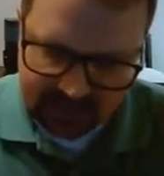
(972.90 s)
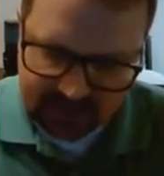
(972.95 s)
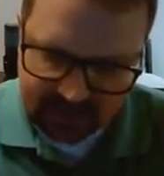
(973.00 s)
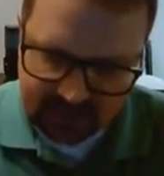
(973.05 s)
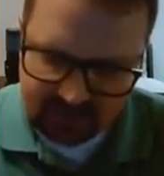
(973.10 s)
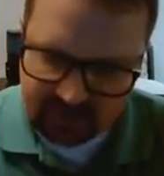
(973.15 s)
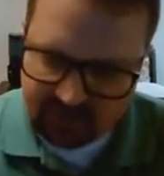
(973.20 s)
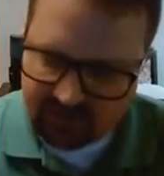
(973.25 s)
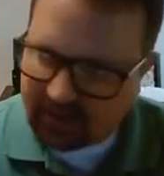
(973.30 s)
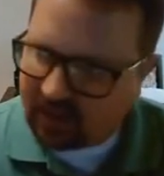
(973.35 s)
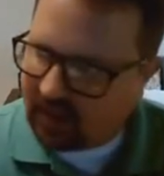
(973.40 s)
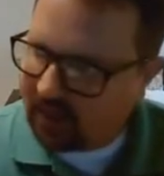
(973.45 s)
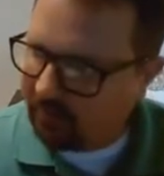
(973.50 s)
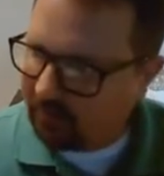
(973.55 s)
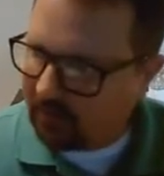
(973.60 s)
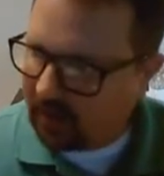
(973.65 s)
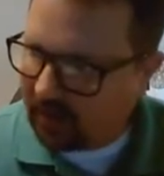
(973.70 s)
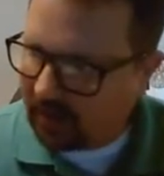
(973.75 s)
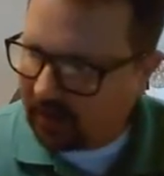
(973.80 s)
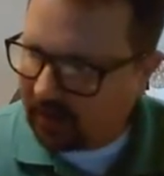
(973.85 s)
didn't think
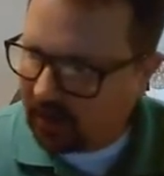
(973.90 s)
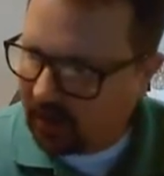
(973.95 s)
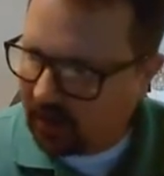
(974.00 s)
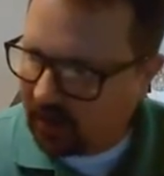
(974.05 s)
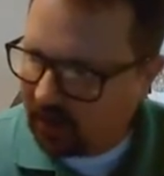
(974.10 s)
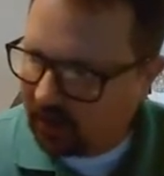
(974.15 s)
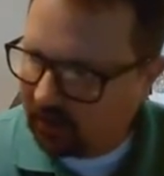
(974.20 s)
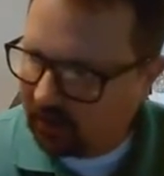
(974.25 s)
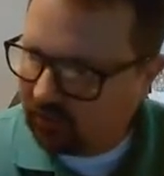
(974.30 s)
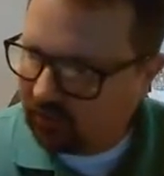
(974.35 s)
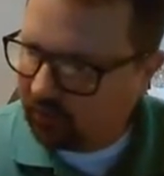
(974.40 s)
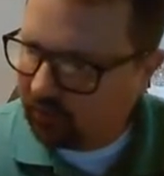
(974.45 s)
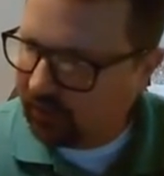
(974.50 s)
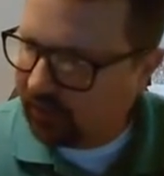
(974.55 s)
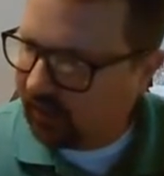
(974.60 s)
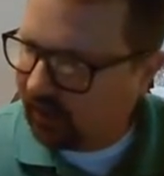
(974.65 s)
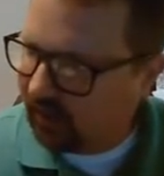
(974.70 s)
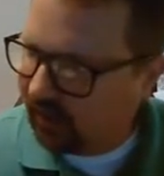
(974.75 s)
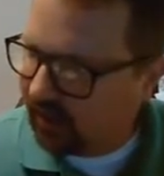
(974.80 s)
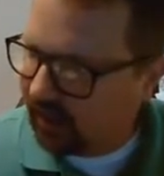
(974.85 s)
my notes went
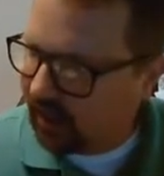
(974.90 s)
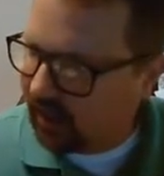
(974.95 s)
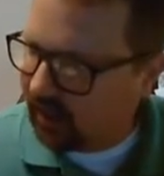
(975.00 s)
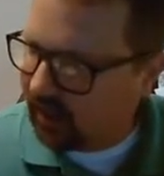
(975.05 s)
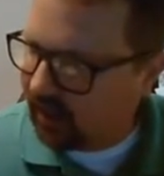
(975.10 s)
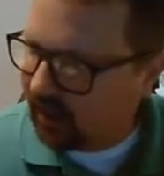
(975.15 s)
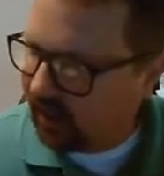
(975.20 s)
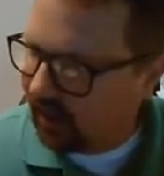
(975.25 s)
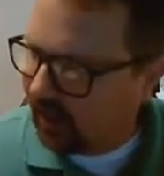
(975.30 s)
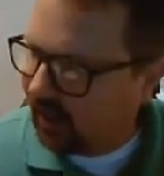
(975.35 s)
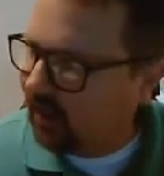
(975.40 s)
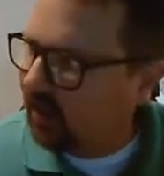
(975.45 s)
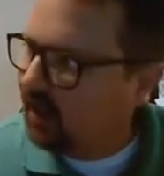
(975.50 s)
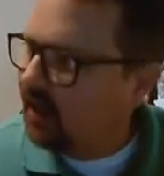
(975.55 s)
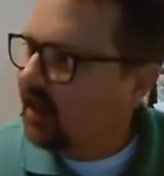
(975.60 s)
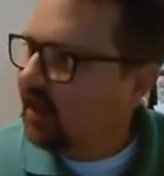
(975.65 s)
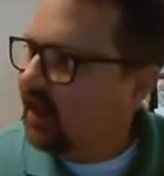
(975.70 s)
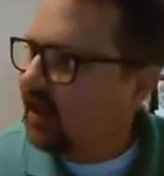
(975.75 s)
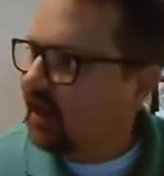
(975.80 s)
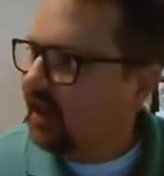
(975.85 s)
into that yet,
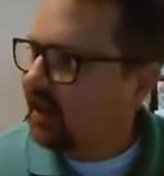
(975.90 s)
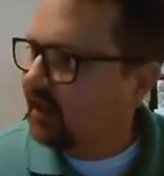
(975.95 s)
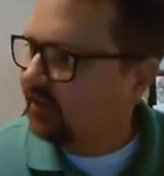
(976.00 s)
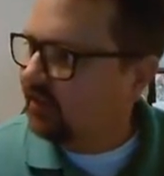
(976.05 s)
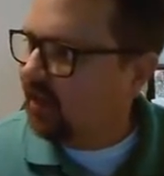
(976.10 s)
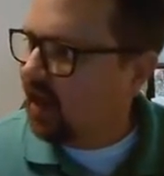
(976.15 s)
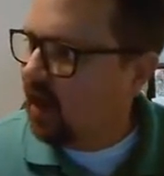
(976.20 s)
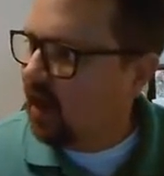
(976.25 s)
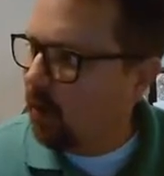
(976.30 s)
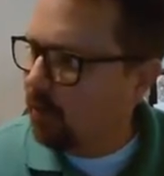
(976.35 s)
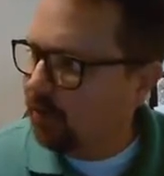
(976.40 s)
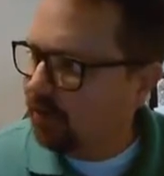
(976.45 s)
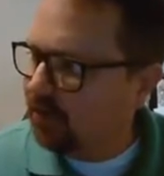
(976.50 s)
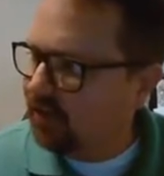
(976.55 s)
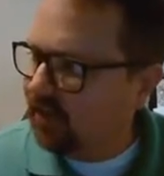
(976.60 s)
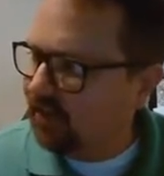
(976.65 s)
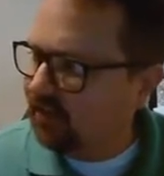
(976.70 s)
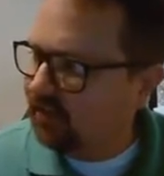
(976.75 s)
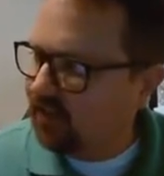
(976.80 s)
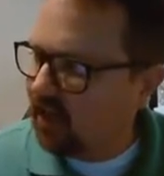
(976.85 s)
is a helper
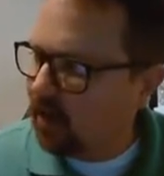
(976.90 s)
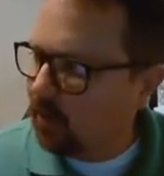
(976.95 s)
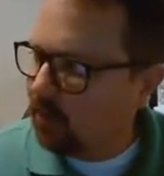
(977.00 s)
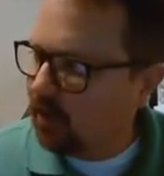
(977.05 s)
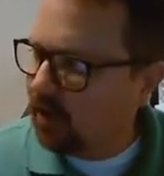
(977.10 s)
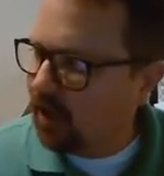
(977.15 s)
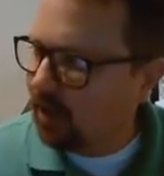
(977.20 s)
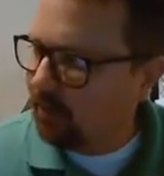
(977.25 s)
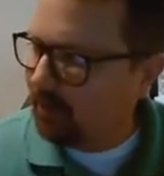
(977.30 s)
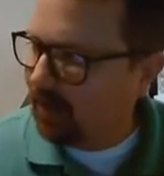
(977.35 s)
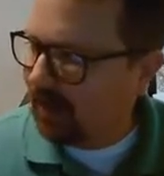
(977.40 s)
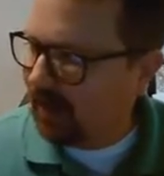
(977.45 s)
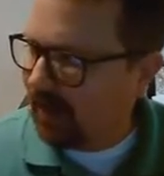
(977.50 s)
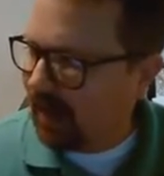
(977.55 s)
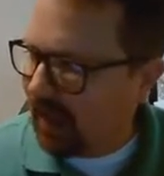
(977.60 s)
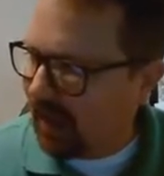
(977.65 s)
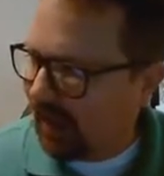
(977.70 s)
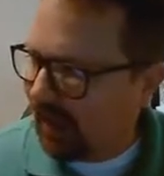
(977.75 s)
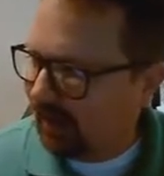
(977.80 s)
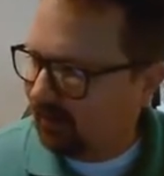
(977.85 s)
T cell will come in
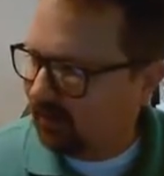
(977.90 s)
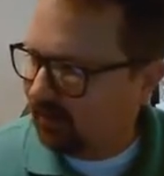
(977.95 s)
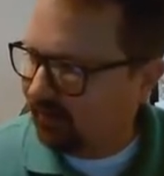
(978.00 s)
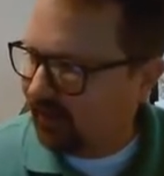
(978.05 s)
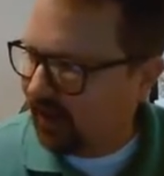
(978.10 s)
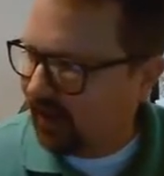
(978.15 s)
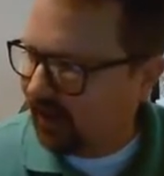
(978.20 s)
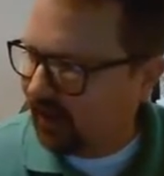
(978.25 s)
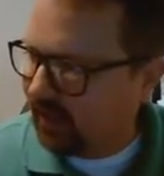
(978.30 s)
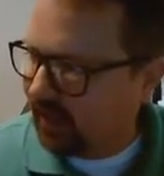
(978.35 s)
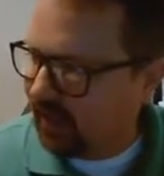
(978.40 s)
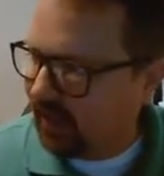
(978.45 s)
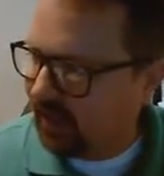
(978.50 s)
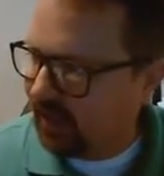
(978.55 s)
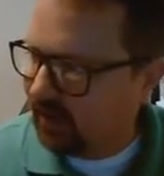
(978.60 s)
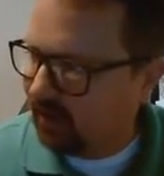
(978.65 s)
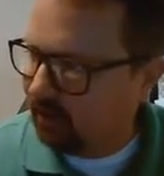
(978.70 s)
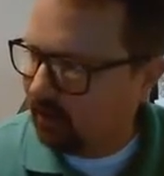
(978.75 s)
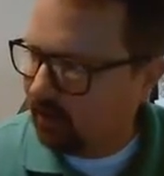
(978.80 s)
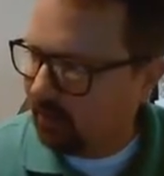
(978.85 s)
and activate it,
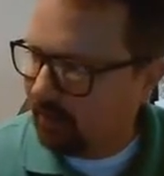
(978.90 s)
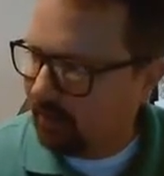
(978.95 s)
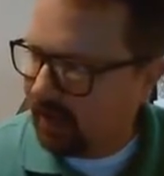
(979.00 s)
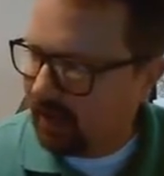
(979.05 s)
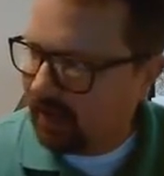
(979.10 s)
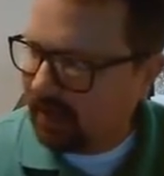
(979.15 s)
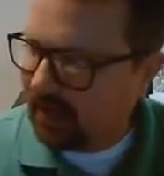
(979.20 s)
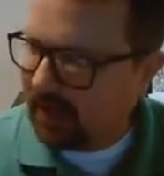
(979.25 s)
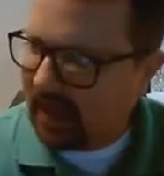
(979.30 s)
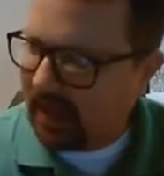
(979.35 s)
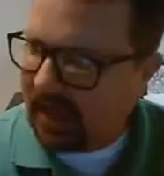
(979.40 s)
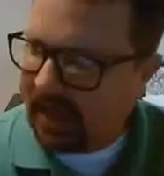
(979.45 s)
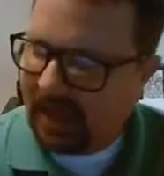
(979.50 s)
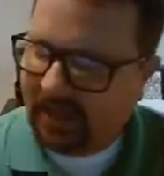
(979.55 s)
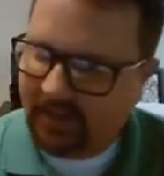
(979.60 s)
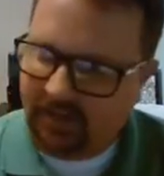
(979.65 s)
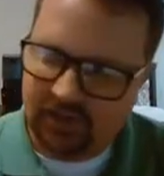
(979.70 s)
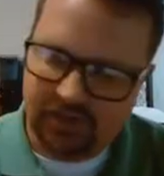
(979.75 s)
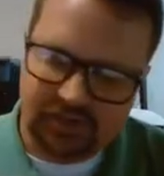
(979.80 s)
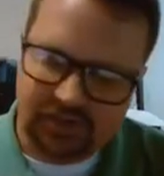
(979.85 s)
and it will make
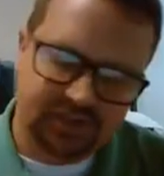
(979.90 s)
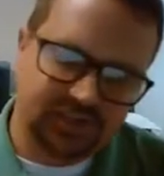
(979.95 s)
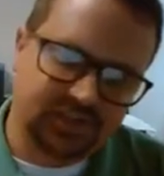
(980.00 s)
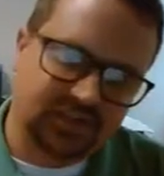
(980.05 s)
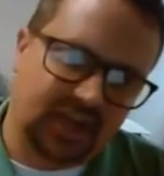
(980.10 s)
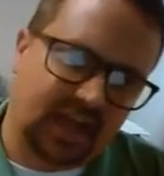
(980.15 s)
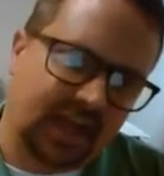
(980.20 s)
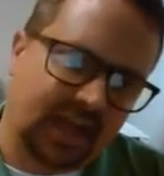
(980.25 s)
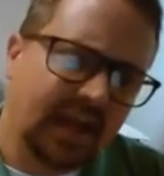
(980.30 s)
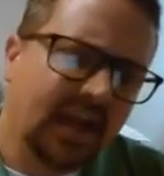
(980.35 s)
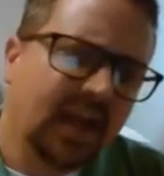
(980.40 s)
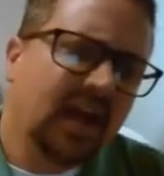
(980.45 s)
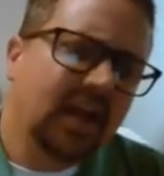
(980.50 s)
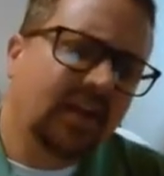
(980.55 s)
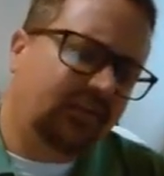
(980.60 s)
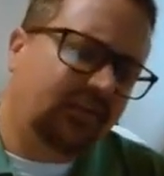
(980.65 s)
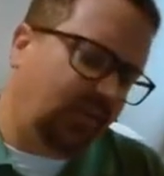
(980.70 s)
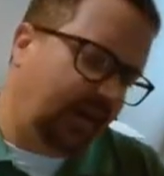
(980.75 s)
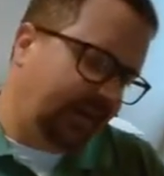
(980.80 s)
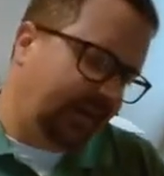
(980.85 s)
antigens. Okay,
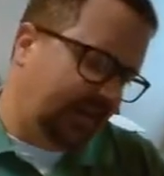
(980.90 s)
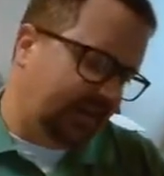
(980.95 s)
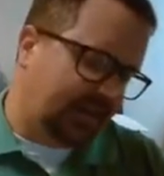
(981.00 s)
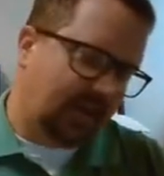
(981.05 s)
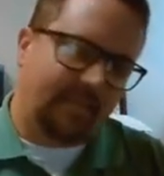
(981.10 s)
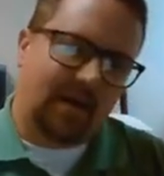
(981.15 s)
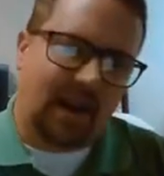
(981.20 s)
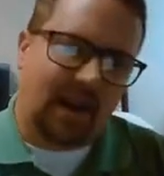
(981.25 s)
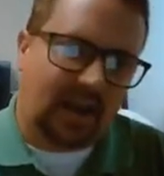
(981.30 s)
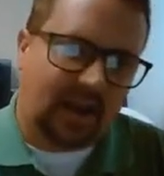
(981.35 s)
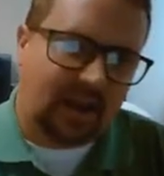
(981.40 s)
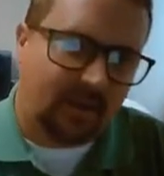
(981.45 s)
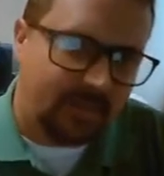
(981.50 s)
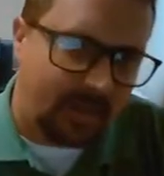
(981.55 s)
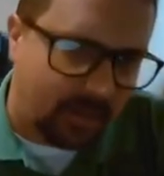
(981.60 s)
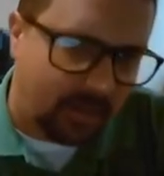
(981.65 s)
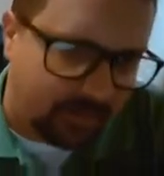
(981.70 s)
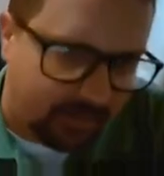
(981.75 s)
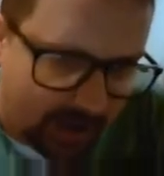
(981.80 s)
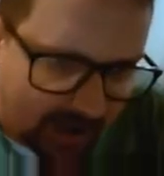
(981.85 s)
so I did talk about it. I couldn't
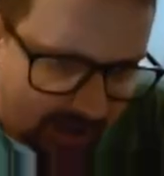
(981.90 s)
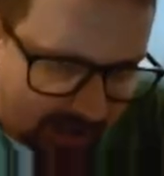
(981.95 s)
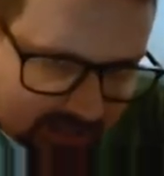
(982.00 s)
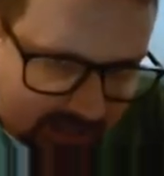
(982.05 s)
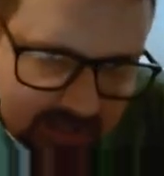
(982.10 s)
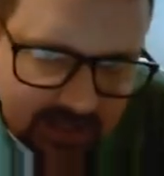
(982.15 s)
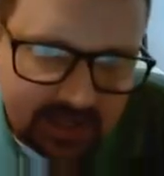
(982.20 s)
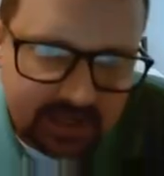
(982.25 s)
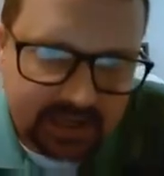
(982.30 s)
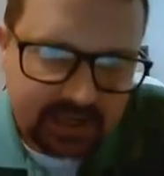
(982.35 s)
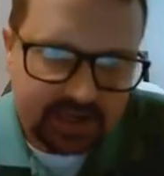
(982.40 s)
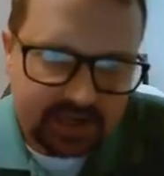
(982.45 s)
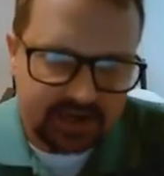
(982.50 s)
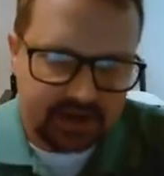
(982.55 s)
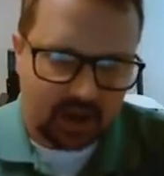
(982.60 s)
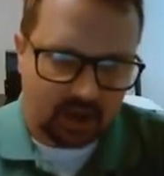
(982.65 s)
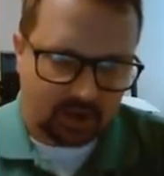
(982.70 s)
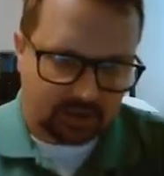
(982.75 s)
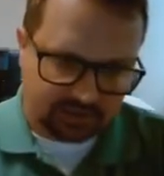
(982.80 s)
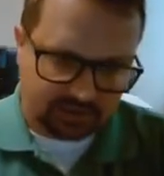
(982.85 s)
remember my
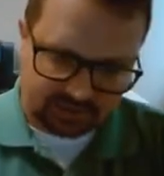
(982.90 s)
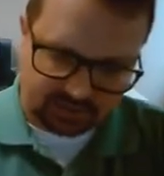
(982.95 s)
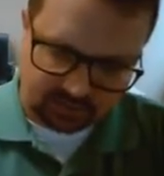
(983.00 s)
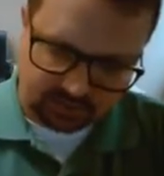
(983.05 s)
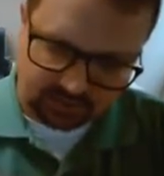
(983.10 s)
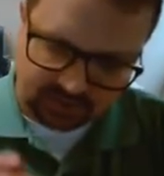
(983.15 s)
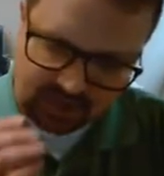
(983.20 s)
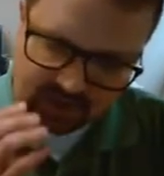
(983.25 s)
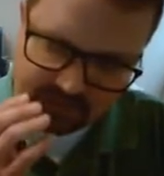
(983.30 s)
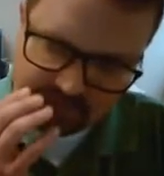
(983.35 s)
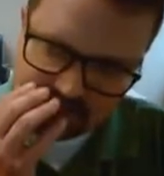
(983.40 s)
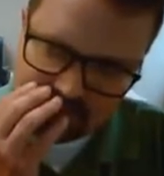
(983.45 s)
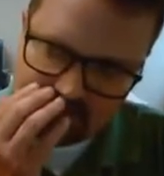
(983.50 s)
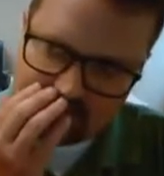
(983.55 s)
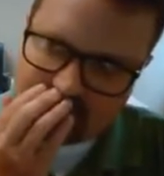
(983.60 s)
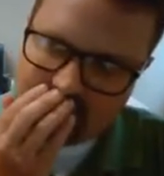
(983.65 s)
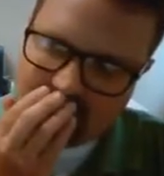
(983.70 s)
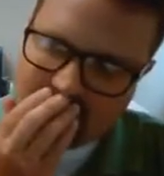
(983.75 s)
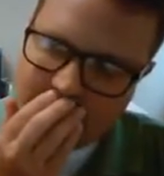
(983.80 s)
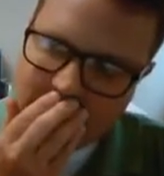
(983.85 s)
notes was covering that
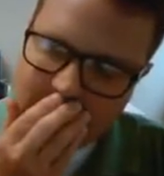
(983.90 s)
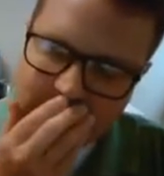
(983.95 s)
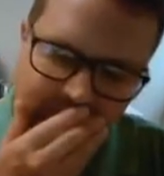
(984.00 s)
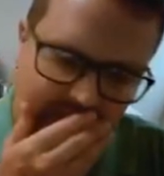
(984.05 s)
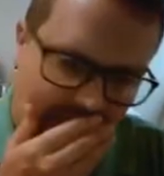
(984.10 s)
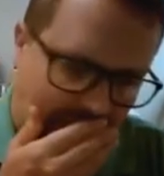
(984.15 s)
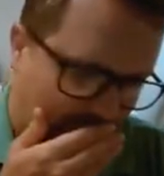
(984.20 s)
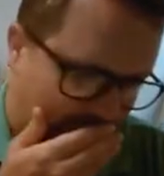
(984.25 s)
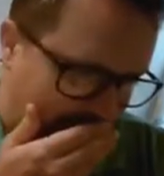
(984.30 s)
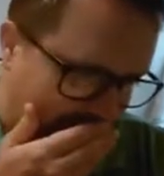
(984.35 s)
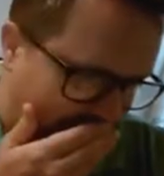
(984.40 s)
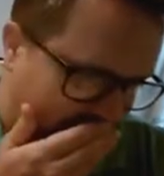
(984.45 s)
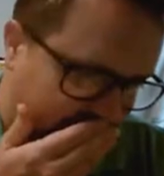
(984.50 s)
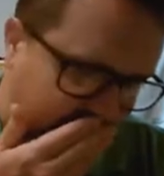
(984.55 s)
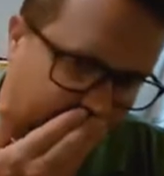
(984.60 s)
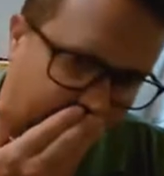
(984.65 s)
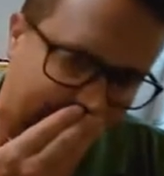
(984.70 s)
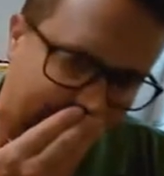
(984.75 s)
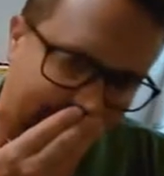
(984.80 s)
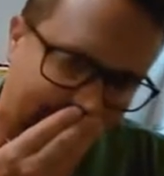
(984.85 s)
because I was looking at my
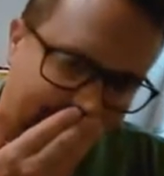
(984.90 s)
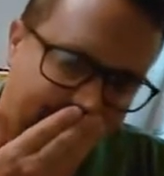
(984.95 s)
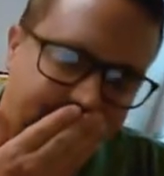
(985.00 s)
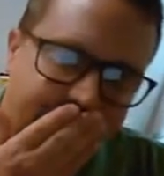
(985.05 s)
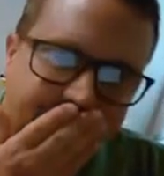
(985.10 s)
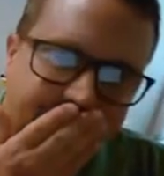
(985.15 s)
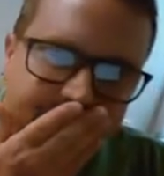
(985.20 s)
screen.